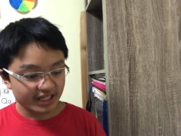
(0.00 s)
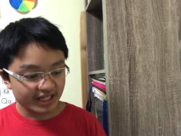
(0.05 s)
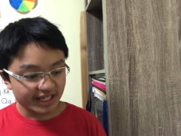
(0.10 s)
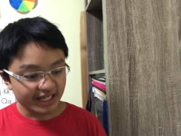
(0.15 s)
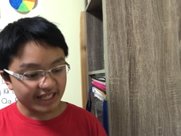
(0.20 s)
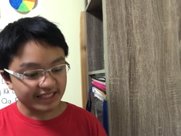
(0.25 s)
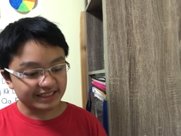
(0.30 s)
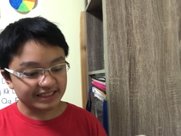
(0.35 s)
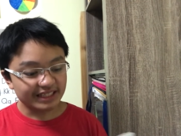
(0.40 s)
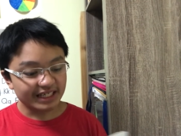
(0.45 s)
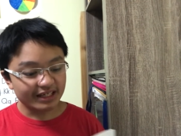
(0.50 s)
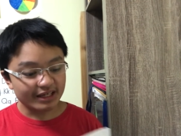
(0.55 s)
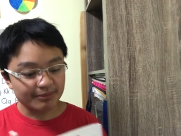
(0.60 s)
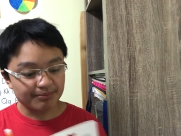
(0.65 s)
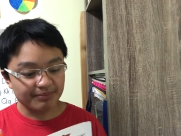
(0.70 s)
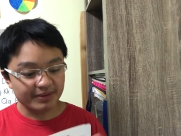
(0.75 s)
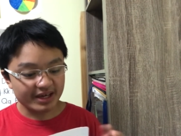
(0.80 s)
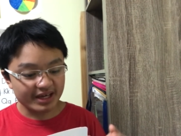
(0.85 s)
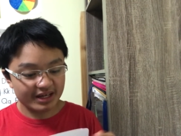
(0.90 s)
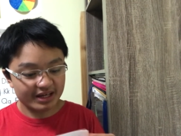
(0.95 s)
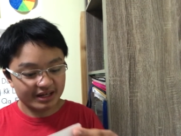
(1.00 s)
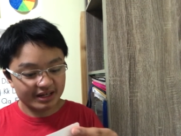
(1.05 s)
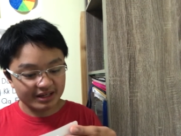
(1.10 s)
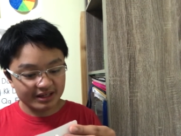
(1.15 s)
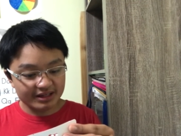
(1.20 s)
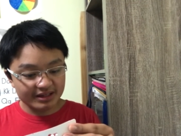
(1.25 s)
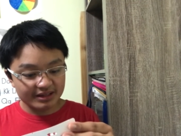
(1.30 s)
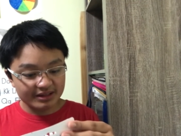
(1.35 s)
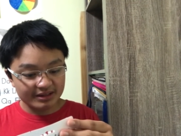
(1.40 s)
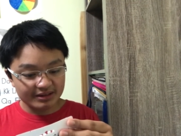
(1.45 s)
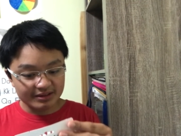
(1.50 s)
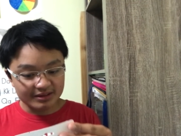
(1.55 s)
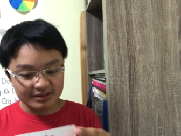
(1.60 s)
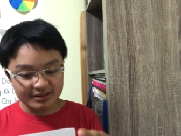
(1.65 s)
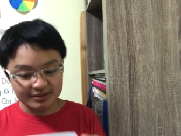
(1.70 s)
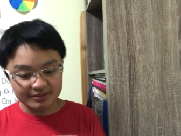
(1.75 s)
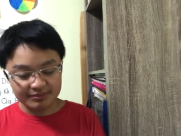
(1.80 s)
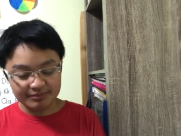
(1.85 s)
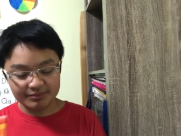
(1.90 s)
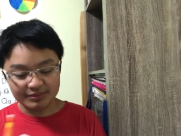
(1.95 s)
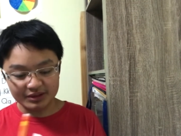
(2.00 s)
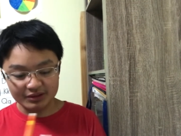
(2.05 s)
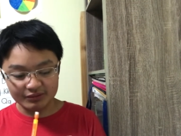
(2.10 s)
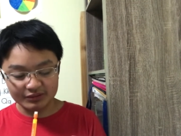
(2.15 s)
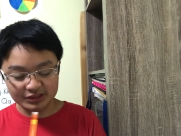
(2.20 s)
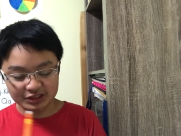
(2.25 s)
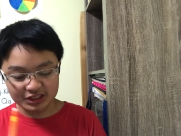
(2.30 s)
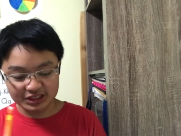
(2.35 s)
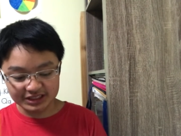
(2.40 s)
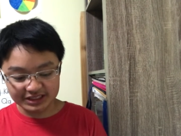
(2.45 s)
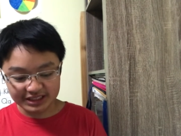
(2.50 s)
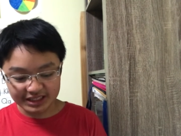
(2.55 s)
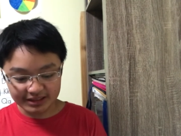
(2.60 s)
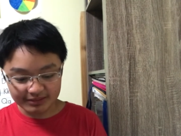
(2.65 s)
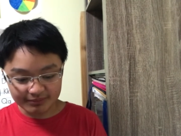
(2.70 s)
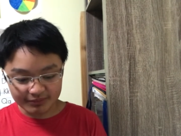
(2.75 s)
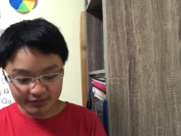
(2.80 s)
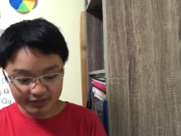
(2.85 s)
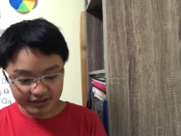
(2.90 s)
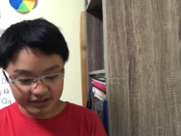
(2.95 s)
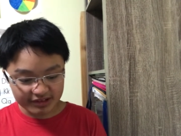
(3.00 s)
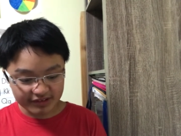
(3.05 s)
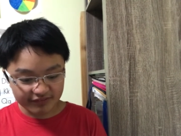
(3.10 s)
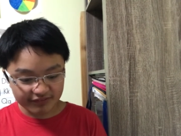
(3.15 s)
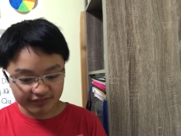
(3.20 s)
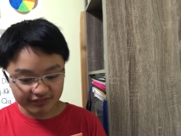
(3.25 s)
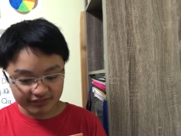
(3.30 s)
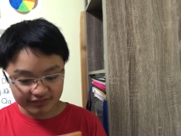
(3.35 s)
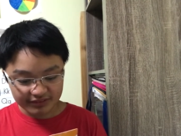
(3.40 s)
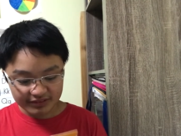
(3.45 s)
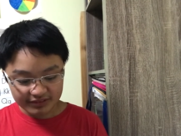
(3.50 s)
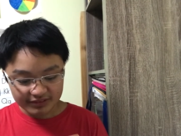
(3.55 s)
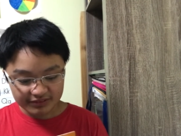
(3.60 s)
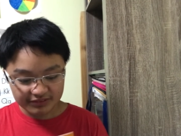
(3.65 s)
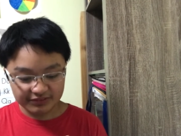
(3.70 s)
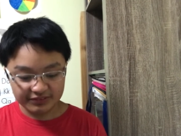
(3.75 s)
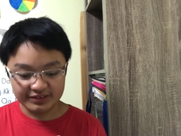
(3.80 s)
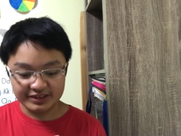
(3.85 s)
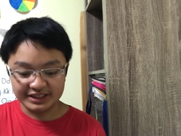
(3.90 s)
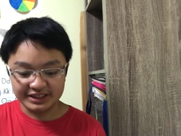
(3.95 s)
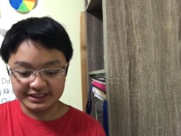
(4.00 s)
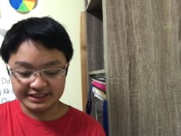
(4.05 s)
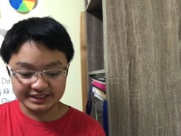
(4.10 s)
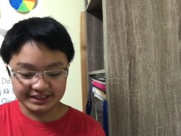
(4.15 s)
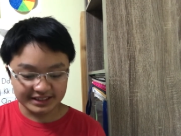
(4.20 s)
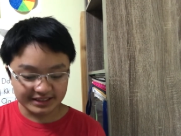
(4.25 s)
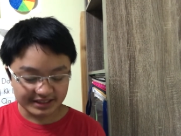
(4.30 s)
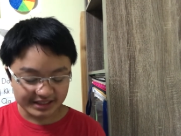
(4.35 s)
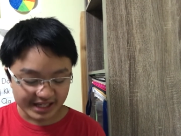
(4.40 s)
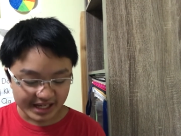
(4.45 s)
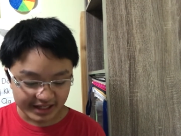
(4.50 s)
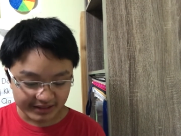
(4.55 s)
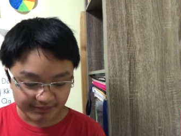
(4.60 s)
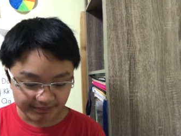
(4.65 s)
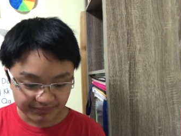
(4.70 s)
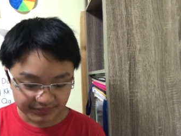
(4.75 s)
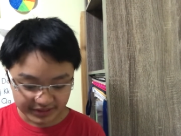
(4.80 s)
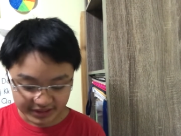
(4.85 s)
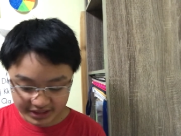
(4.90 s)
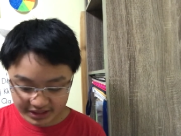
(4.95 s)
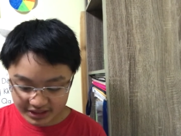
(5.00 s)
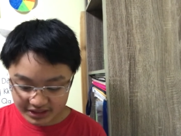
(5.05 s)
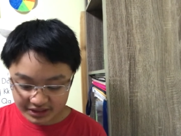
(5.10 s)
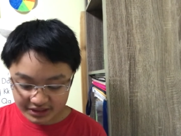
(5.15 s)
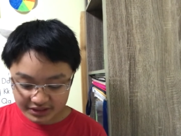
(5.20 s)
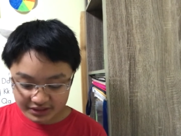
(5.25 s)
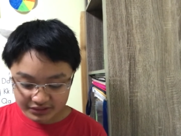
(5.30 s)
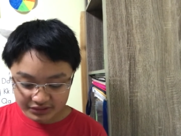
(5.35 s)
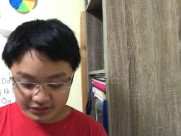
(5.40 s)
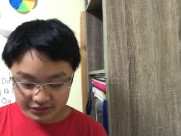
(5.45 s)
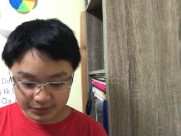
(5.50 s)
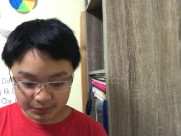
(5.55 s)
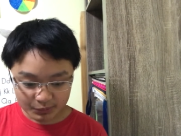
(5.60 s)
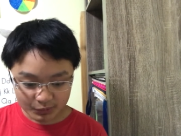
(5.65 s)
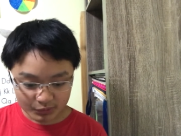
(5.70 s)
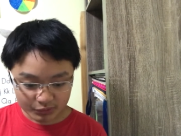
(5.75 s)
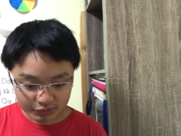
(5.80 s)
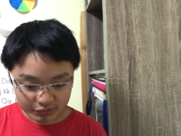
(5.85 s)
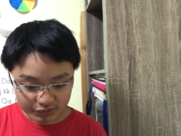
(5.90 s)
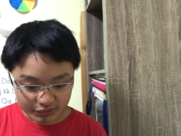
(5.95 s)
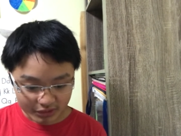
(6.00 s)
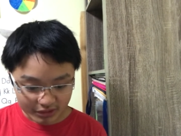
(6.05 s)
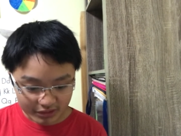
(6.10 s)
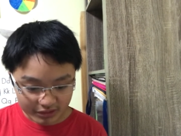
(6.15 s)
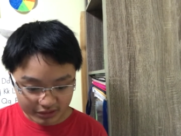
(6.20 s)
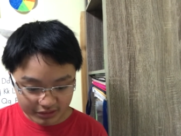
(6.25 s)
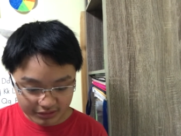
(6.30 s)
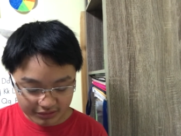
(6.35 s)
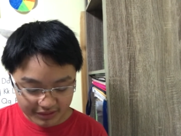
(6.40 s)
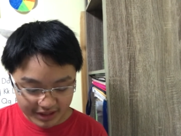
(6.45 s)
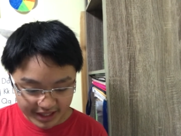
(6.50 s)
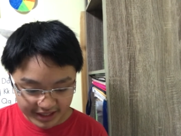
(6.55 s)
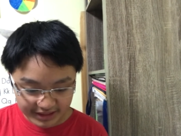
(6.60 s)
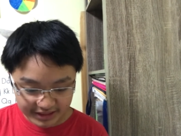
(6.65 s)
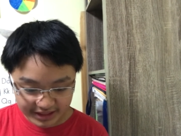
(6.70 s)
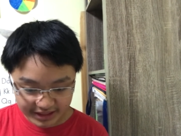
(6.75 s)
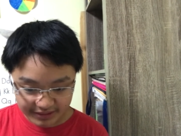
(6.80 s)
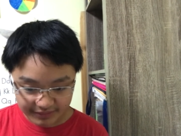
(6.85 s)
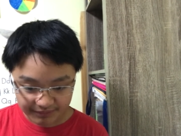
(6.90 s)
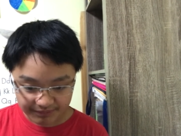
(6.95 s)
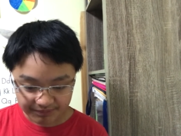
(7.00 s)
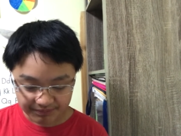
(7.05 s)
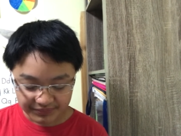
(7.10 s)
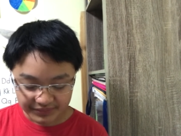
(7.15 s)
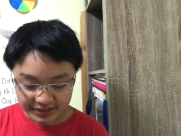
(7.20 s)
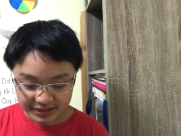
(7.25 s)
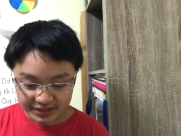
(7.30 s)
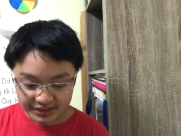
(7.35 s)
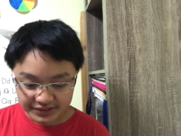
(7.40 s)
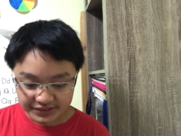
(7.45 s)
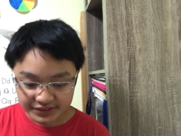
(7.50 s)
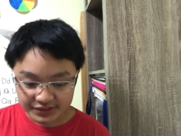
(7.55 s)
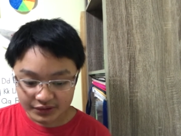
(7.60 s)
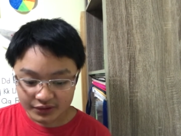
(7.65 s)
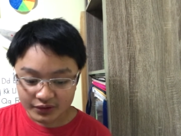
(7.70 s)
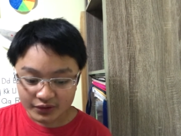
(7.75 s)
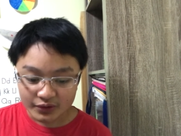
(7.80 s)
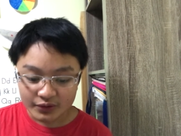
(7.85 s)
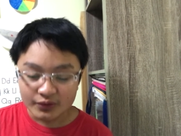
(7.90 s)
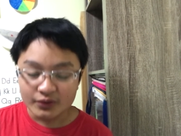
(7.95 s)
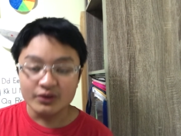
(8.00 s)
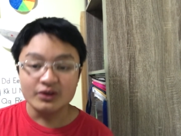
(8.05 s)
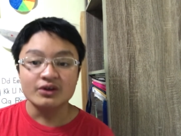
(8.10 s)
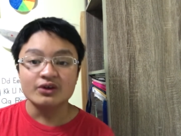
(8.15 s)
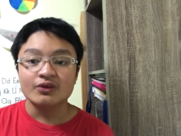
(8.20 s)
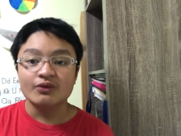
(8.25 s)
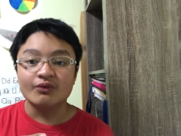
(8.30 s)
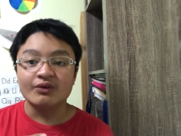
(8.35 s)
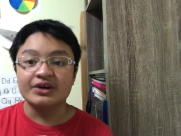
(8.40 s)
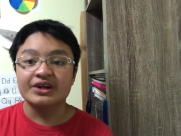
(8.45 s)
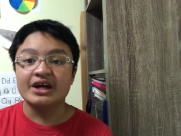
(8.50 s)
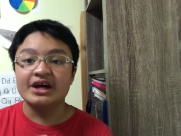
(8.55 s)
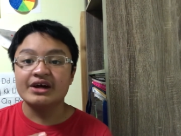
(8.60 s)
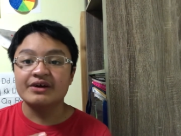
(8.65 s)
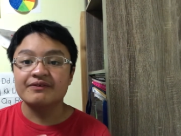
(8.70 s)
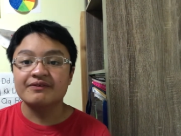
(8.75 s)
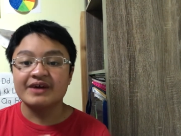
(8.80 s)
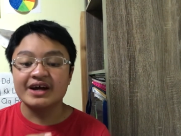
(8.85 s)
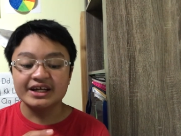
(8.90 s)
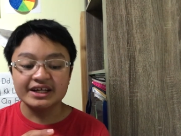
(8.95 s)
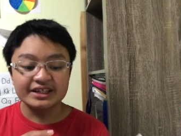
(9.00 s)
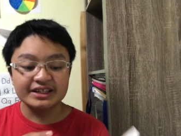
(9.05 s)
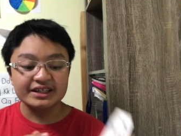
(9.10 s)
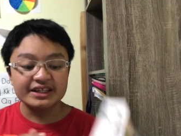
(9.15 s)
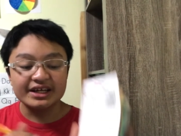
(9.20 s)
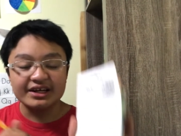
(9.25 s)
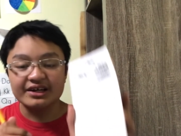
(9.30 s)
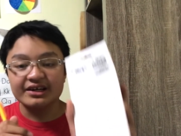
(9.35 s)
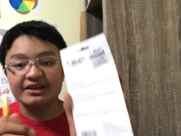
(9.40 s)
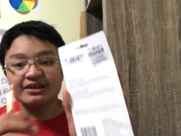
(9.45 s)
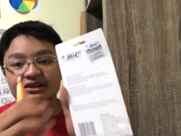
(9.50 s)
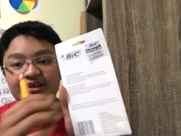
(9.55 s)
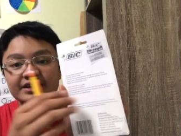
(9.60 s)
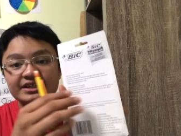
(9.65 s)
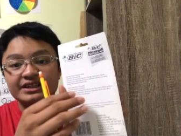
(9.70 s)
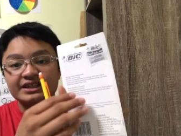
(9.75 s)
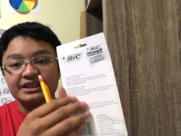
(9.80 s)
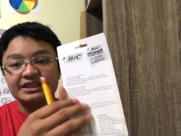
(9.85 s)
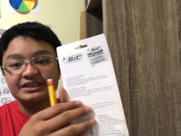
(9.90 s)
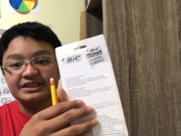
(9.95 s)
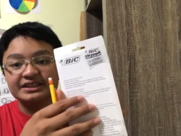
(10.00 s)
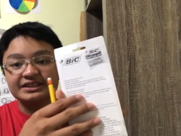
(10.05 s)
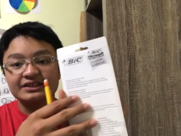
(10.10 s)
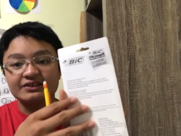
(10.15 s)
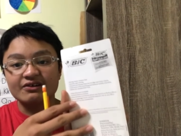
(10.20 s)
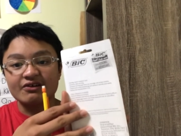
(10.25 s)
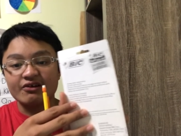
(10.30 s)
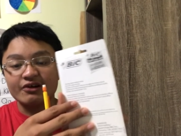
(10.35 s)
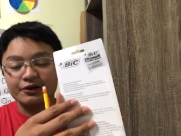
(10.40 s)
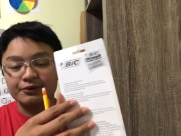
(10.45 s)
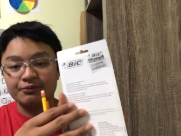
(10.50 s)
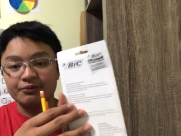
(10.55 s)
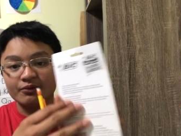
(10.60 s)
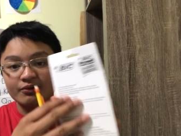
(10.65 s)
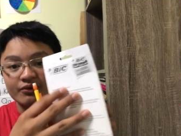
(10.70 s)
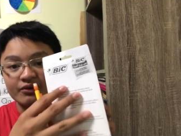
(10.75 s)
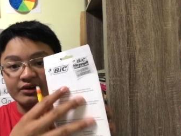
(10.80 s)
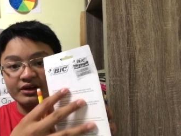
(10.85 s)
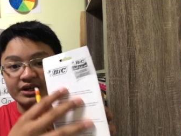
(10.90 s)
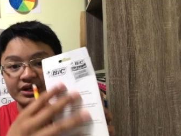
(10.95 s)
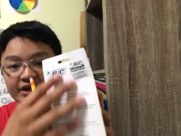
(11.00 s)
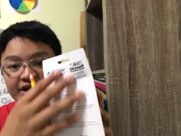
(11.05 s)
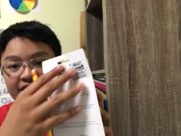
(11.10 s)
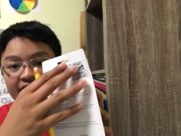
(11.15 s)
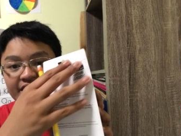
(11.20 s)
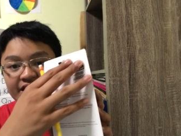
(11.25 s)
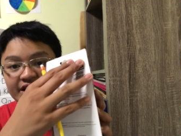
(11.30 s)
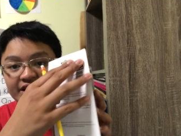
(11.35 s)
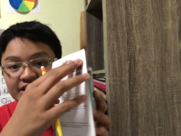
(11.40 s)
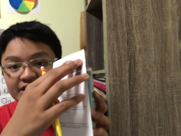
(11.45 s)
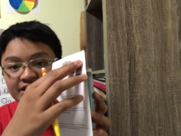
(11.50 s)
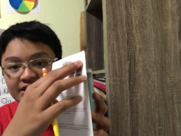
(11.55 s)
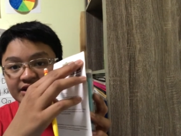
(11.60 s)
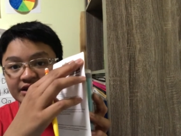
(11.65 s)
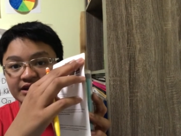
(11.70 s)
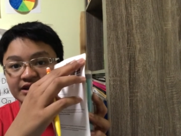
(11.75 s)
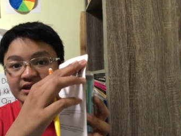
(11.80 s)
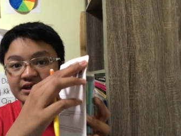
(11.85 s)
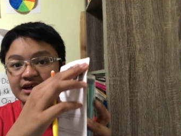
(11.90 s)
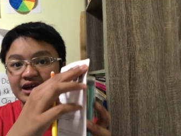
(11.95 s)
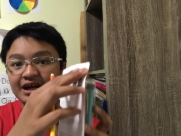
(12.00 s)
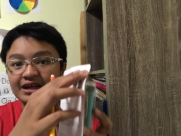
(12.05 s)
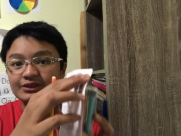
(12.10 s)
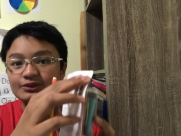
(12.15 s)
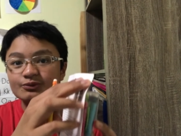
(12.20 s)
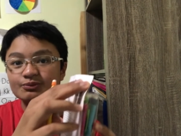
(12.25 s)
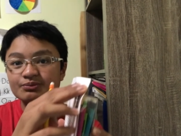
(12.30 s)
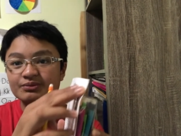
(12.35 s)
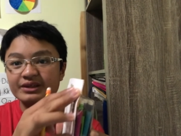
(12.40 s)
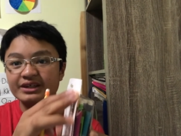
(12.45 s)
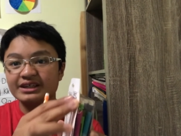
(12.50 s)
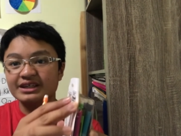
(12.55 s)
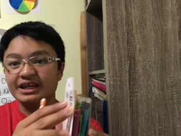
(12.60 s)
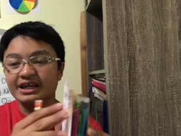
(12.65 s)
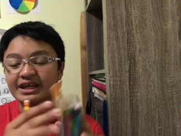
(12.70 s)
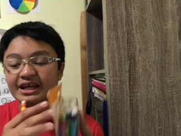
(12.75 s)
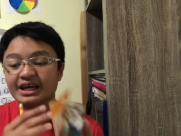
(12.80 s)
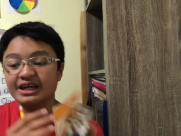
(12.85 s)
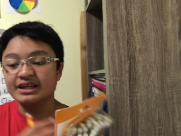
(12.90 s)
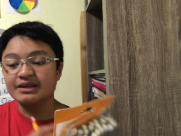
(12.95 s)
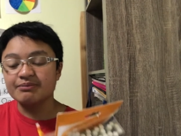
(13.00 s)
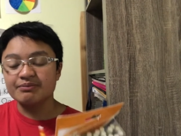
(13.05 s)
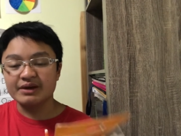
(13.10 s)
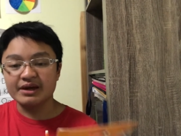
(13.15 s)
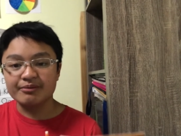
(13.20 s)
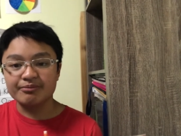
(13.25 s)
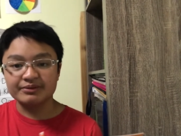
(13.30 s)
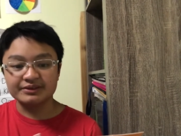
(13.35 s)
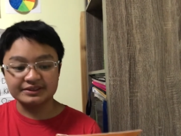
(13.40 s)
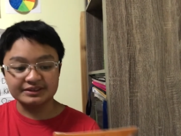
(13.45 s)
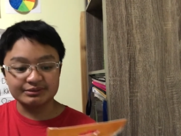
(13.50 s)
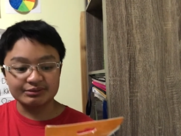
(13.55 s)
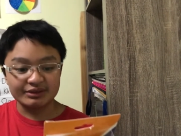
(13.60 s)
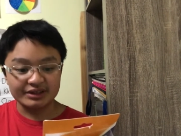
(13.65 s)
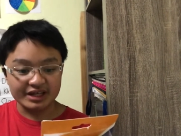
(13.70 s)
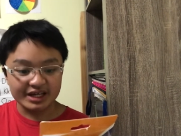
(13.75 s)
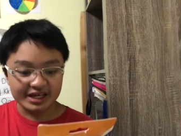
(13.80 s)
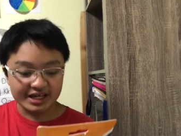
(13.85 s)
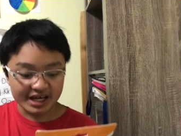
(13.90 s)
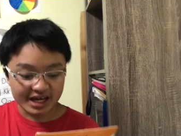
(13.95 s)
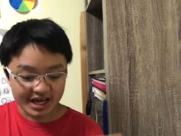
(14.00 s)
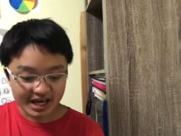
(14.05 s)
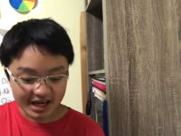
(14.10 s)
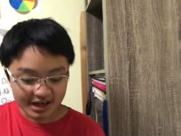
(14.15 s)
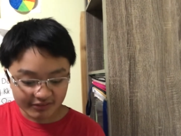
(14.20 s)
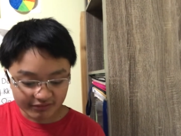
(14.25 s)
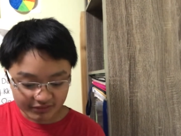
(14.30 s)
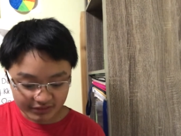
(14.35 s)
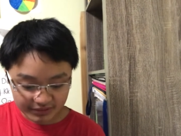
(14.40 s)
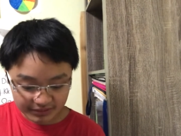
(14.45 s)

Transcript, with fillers: It's like a pen, but which is like more different than that. Smooth dark writing. So when I write it there, this is a cardboard and I don't bring like any papers but I have.